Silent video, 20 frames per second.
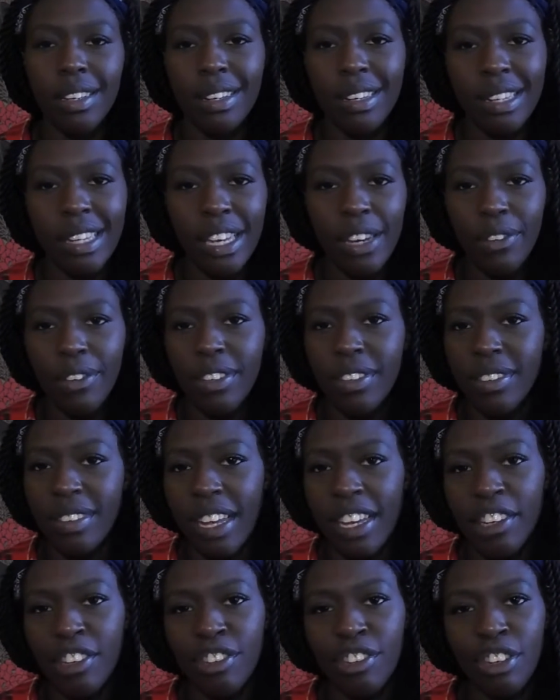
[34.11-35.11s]
Nearest
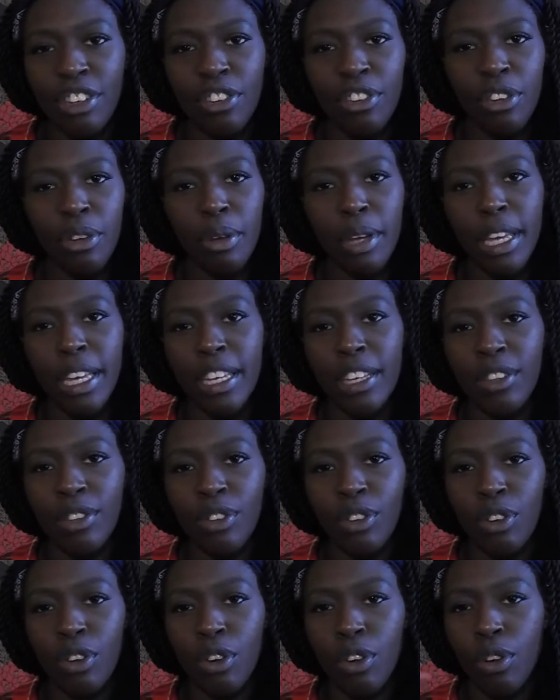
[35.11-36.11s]
station to it
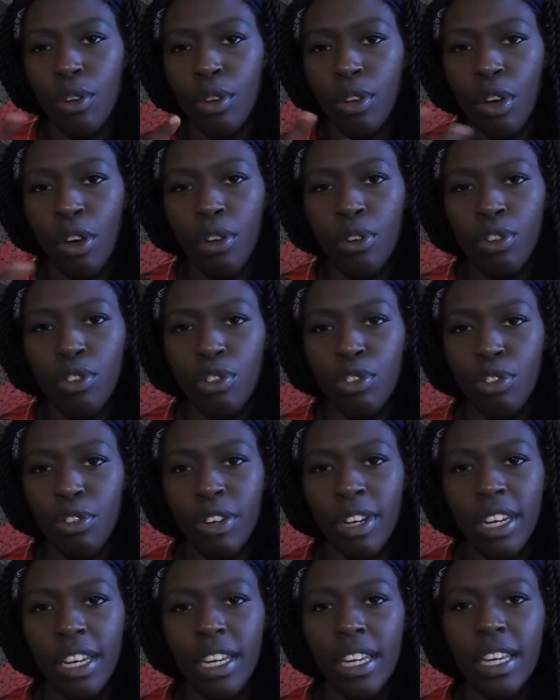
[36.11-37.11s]
is Goad
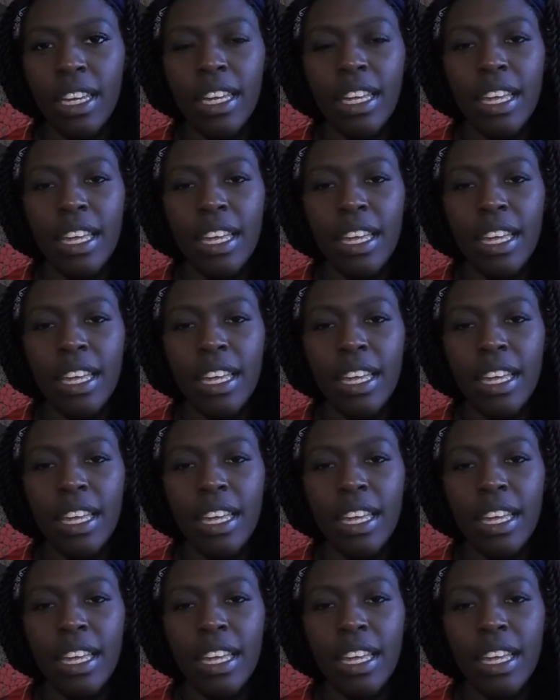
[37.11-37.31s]
Street.